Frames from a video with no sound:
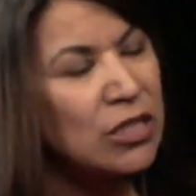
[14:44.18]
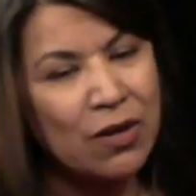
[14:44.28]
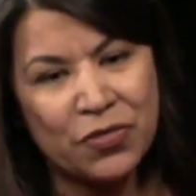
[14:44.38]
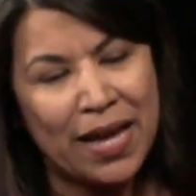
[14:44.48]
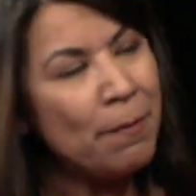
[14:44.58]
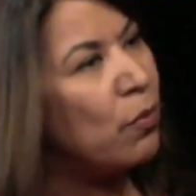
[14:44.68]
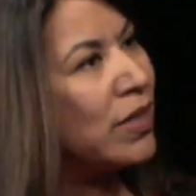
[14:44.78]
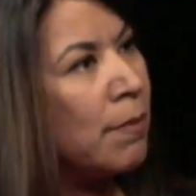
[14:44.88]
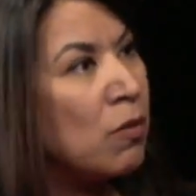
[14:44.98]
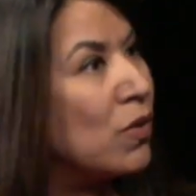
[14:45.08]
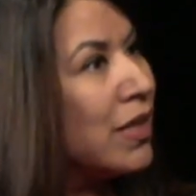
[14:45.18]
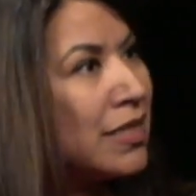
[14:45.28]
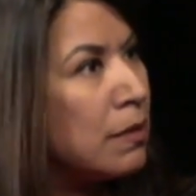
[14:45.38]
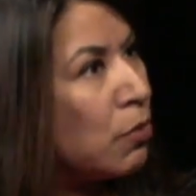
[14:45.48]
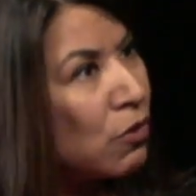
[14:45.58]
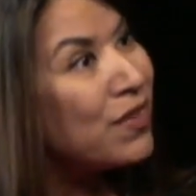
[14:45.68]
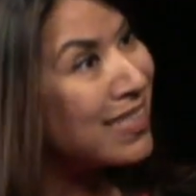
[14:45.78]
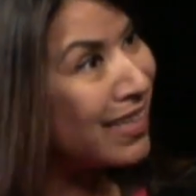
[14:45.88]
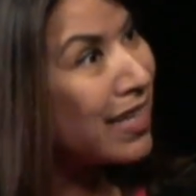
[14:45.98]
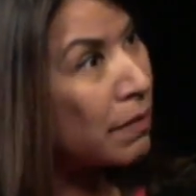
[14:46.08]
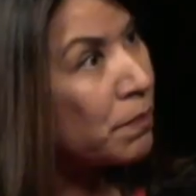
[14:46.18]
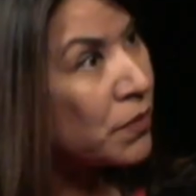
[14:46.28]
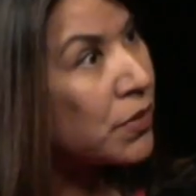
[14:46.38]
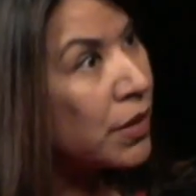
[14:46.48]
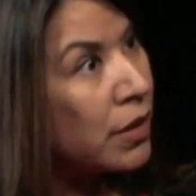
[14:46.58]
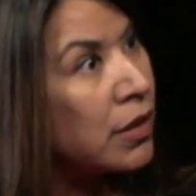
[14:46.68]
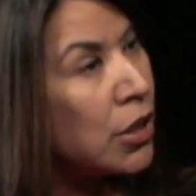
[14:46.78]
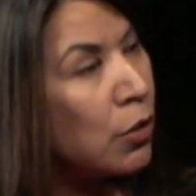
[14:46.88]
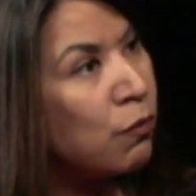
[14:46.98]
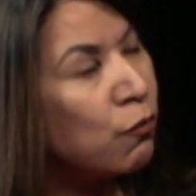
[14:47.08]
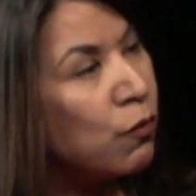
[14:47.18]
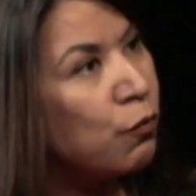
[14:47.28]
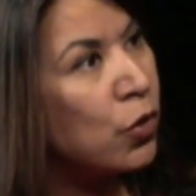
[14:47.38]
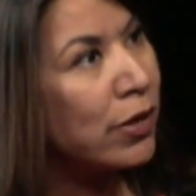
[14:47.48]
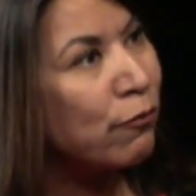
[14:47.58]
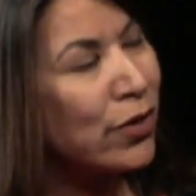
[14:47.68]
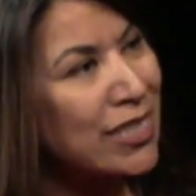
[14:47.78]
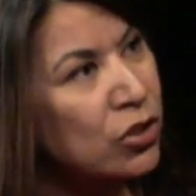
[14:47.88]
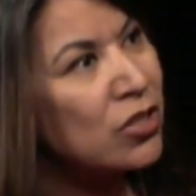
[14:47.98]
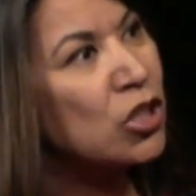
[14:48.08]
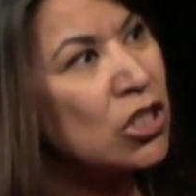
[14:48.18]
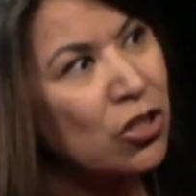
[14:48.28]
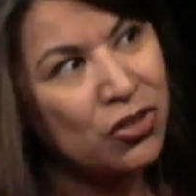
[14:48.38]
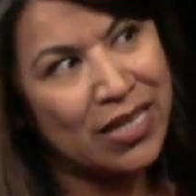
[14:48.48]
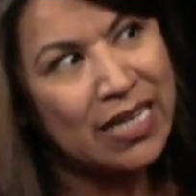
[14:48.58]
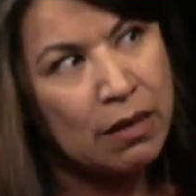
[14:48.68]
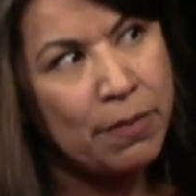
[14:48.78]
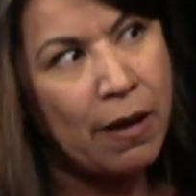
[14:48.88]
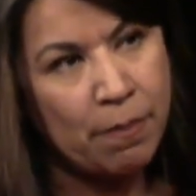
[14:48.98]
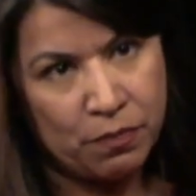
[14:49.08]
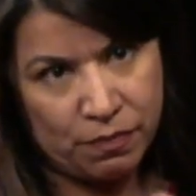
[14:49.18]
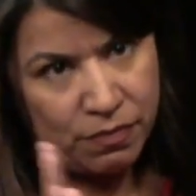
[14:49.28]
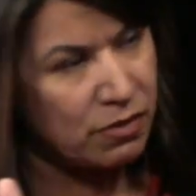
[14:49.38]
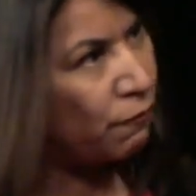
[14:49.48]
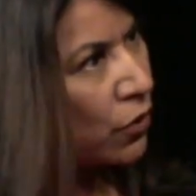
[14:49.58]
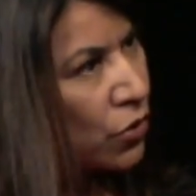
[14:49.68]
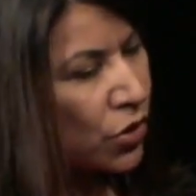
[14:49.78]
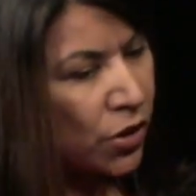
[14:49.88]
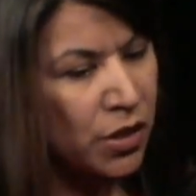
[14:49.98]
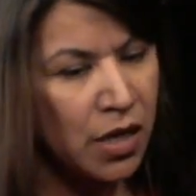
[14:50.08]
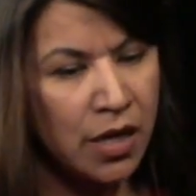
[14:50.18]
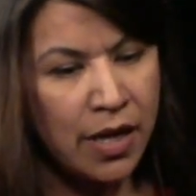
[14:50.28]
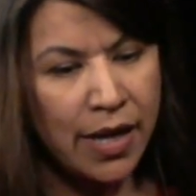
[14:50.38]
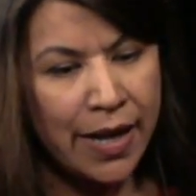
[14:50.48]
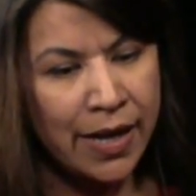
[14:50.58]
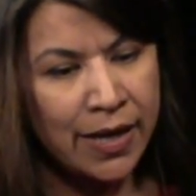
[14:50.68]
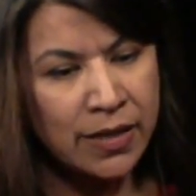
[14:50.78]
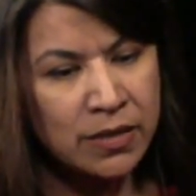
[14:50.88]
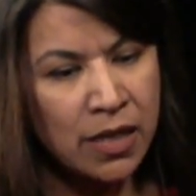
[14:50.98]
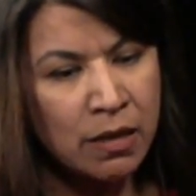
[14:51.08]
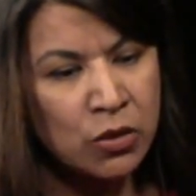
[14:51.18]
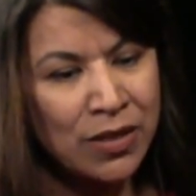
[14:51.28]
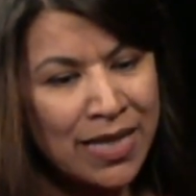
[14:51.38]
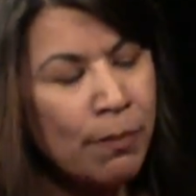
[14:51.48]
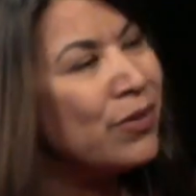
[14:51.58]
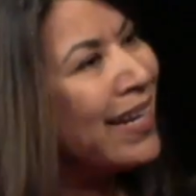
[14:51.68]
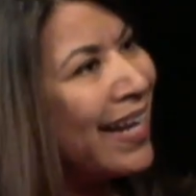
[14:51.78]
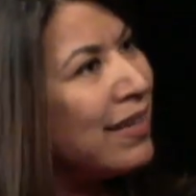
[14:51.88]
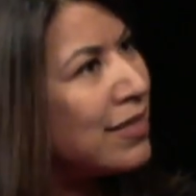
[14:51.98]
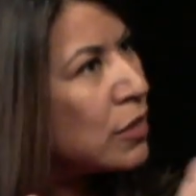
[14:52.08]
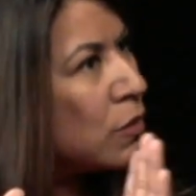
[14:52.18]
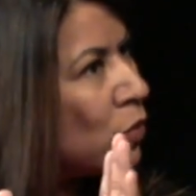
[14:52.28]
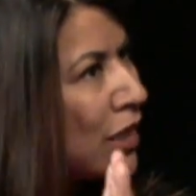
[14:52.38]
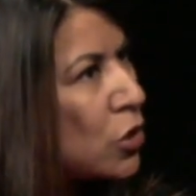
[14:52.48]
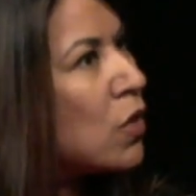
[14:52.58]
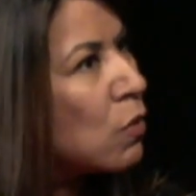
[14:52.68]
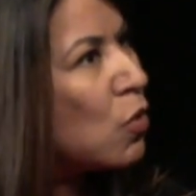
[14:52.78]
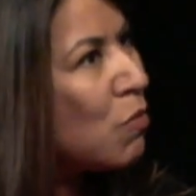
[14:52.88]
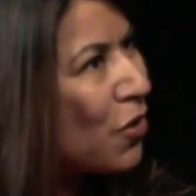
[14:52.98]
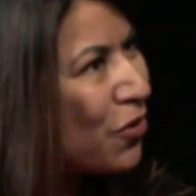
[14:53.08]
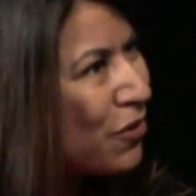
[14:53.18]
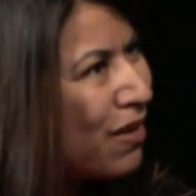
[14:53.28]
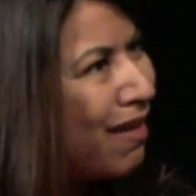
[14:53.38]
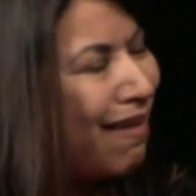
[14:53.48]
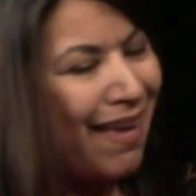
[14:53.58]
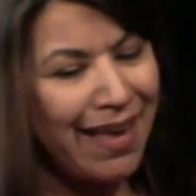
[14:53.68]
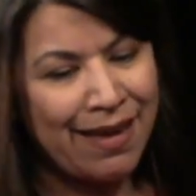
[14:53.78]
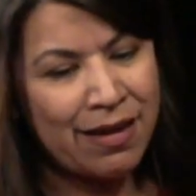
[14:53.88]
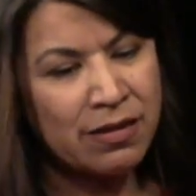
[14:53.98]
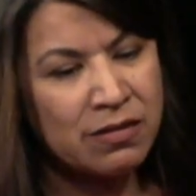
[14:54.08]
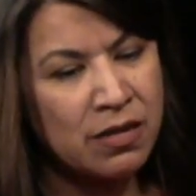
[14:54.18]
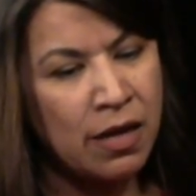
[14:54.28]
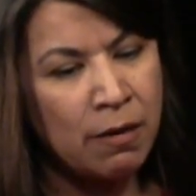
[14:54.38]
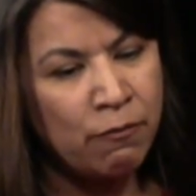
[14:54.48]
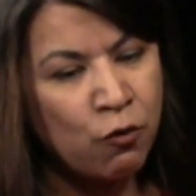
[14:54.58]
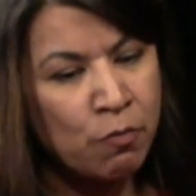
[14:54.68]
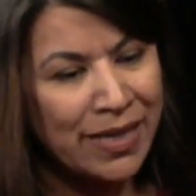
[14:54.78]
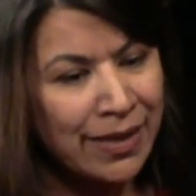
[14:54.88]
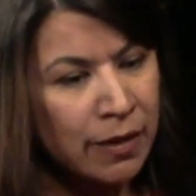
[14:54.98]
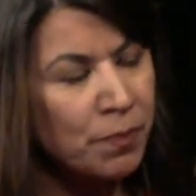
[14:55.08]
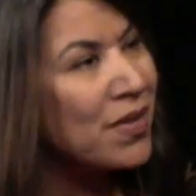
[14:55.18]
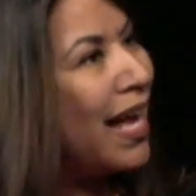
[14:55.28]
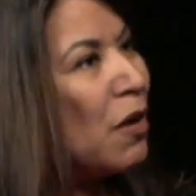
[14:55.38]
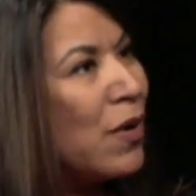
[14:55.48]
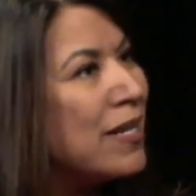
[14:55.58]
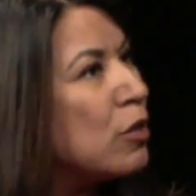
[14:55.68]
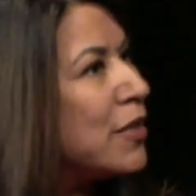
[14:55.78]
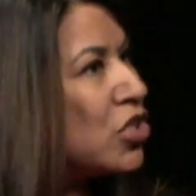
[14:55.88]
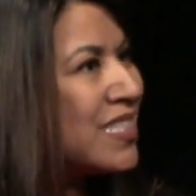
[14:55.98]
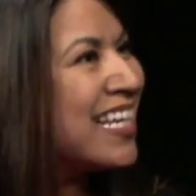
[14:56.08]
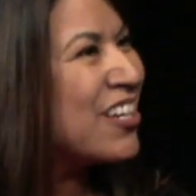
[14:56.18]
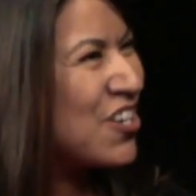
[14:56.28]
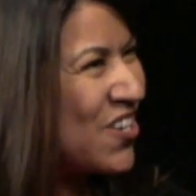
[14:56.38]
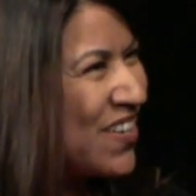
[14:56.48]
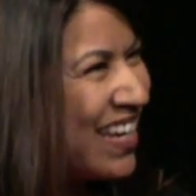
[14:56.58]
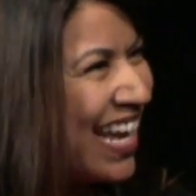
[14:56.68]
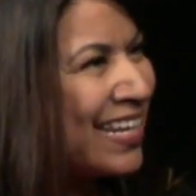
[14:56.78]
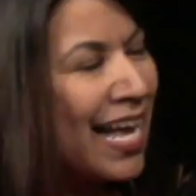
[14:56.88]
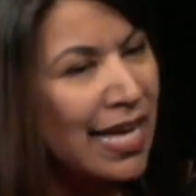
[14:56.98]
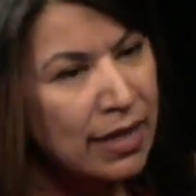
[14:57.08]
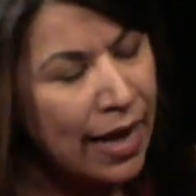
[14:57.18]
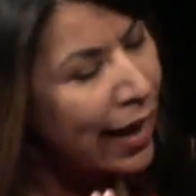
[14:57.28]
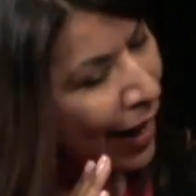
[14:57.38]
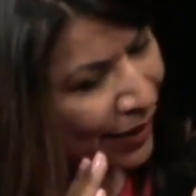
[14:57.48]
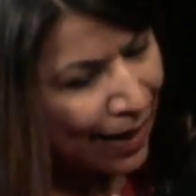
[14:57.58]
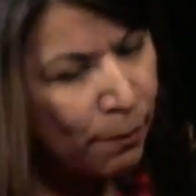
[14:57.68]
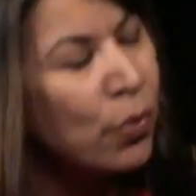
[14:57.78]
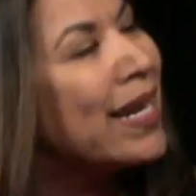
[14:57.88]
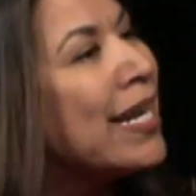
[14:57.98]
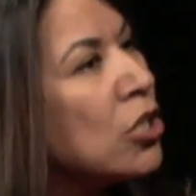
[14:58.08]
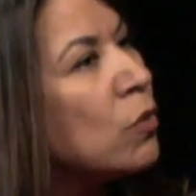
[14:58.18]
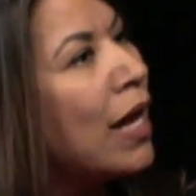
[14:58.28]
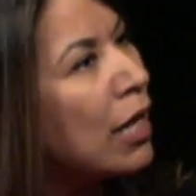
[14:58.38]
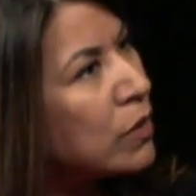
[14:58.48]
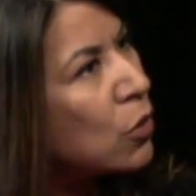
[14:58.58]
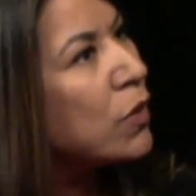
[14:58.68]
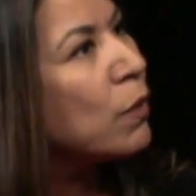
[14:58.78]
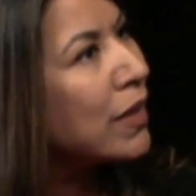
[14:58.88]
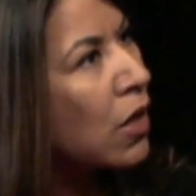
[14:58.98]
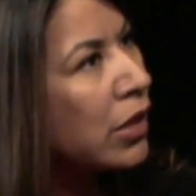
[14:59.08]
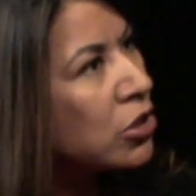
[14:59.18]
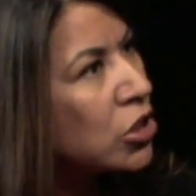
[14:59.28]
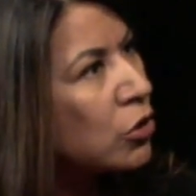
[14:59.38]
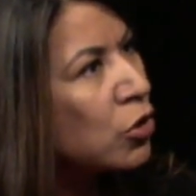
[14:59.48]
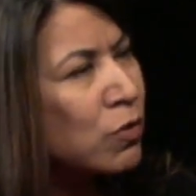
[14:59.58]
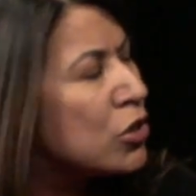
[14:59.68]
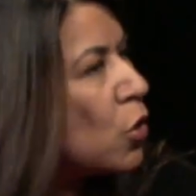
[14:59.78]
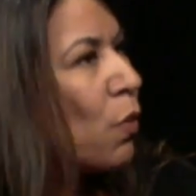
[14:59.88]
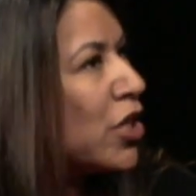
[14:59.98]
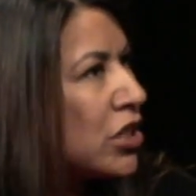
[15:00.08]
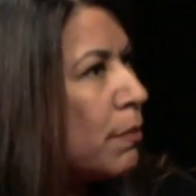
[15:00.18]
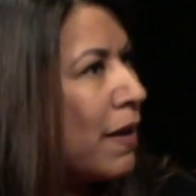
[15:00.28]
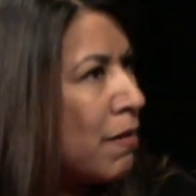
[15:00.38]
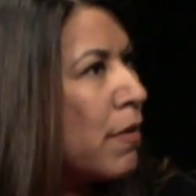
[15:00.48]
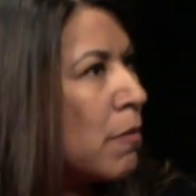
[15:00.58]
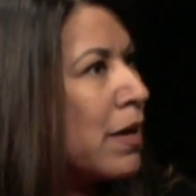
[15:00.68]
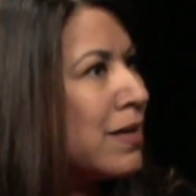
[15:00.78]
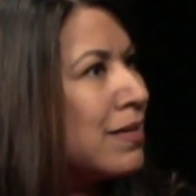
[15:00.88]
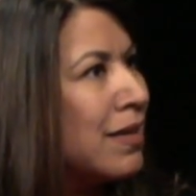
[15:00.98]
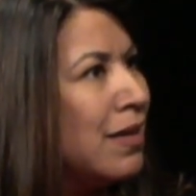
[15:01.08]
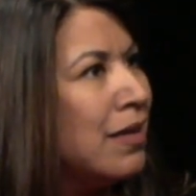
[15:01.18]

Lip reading: And so at that point, really it's the perfect time, for a student to start thinking about the future. And so at that point, I had this really strong role model. And for me, I wanted to be just like her. Yeah. And at that point, I knew I was going away to college too, and there was no question about it in my mind.